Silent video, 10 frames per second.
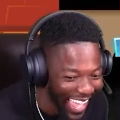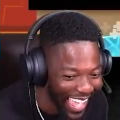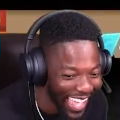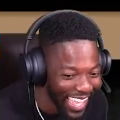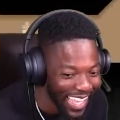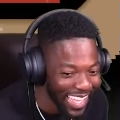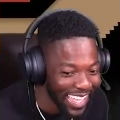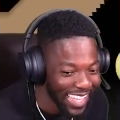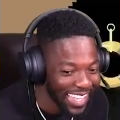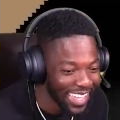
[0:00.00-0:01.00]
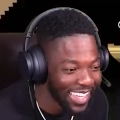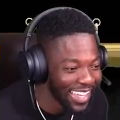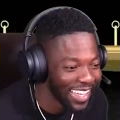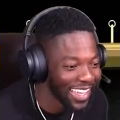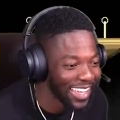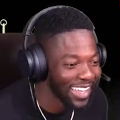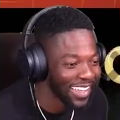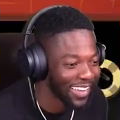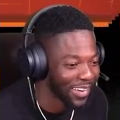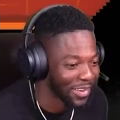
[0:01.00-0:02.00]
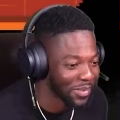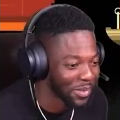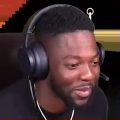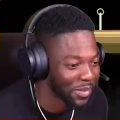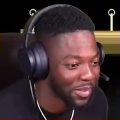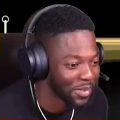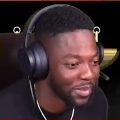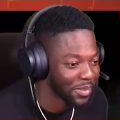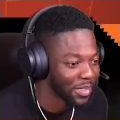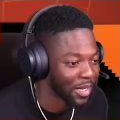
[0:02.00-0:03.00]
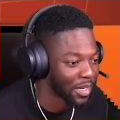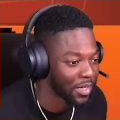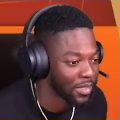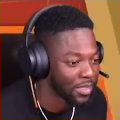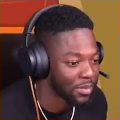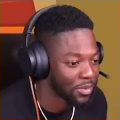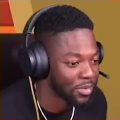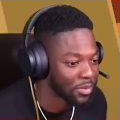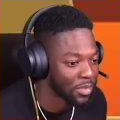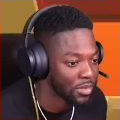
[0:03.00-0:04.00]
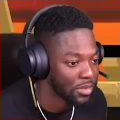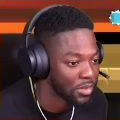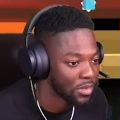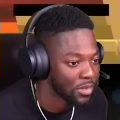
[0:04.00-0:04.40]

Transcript: (no one is talking)